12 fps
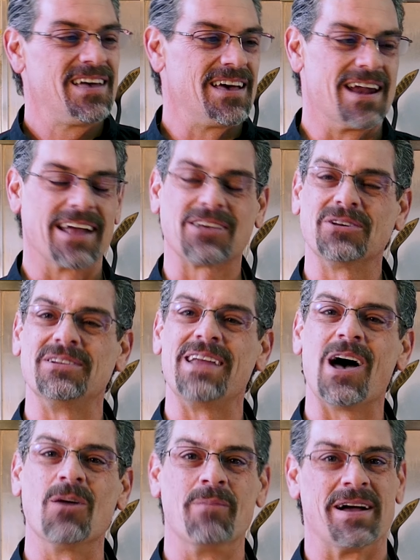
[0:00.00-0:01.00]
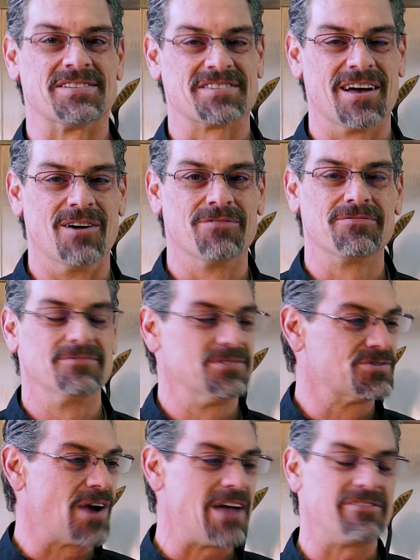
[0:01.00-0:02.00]
And I couldn't help myself,
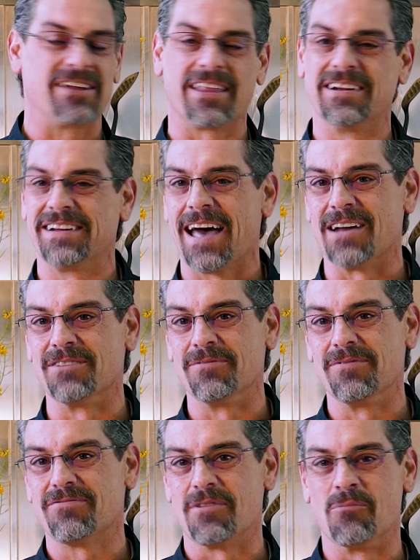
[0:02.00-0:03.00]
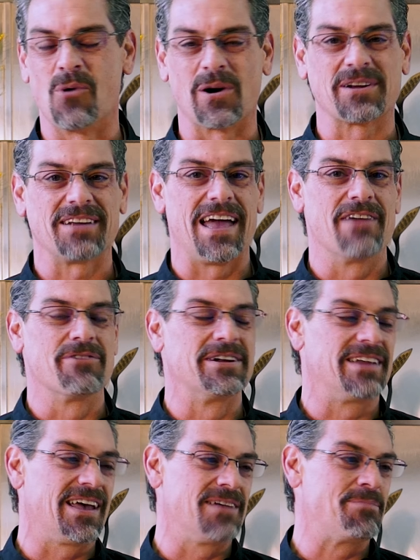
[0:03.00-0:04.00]
driving in and out from work every
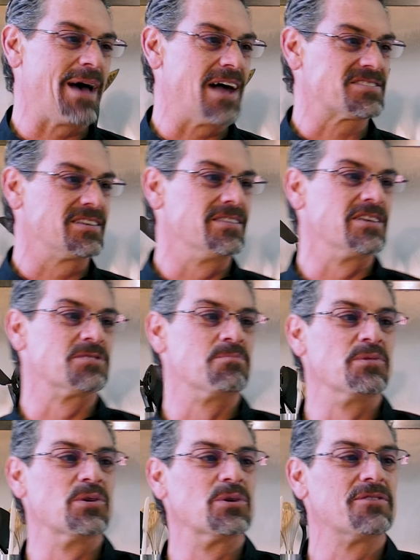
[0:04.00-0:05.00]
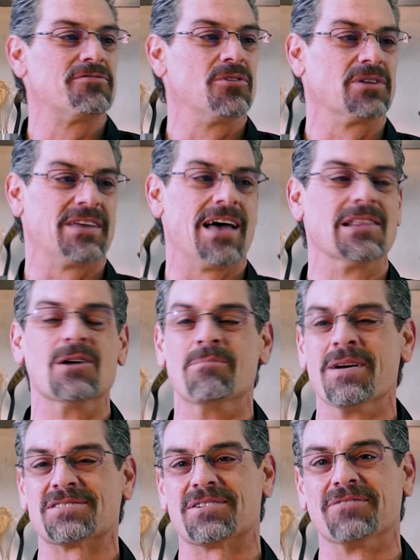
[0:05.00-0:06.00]
day, passing these beautiful yellow
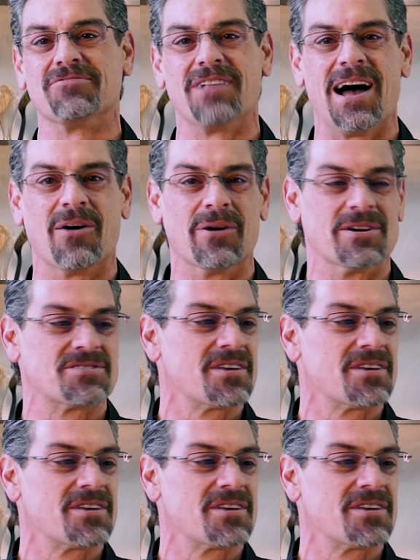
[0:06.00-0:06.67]
mustard flowers,